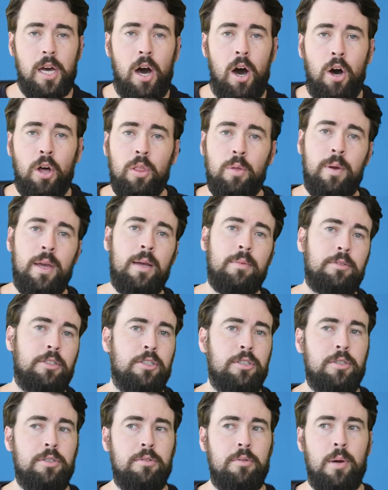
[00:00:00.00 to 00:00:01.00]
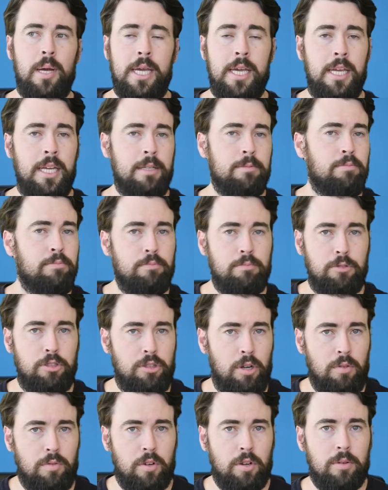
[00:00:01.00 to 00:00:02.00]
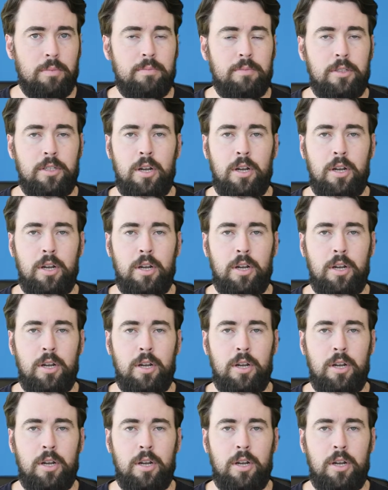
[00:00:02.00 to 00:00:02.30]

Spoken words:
all the way up to a server.